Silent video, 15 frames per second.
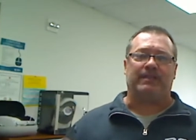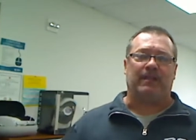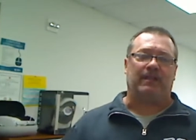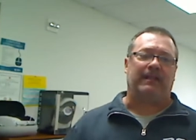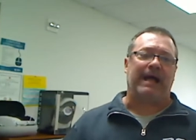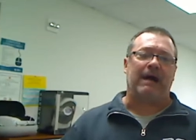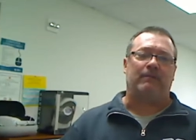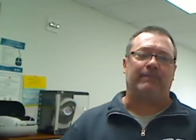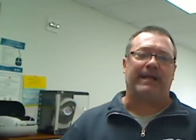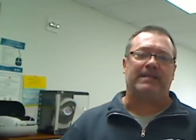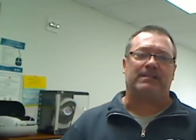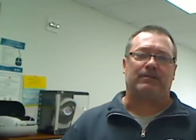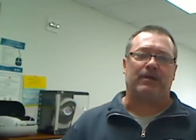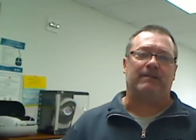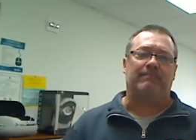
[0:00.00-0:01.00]
the
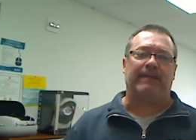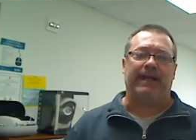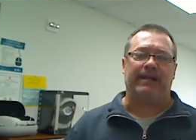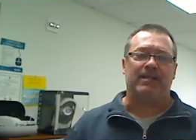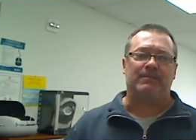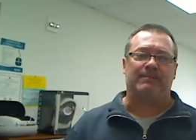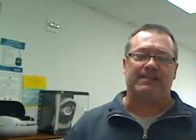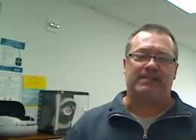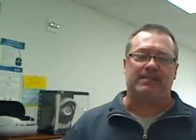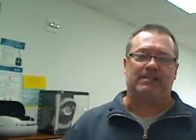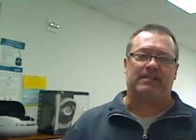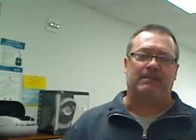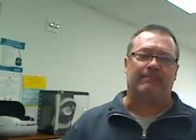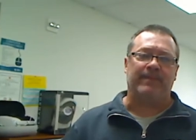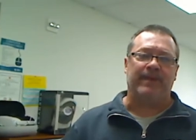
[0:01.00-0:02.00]
cloud-based learning management
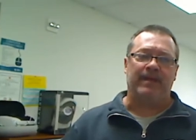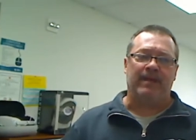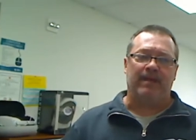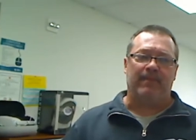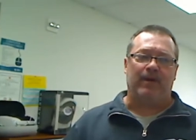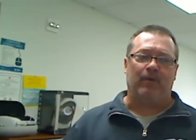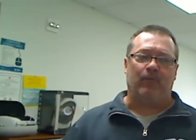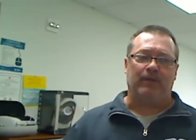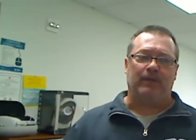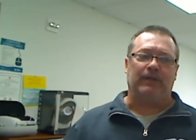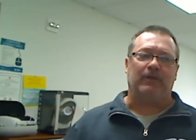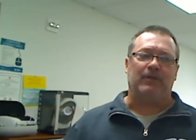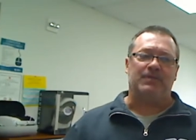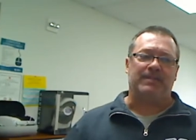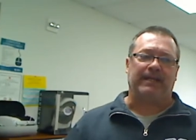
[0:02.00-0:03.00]
system that we're
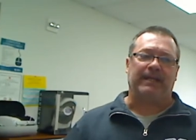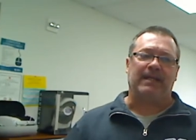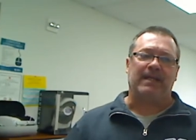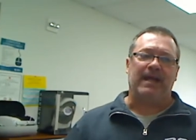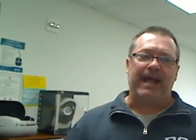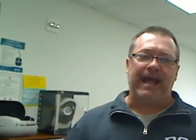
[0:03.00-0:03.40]
using,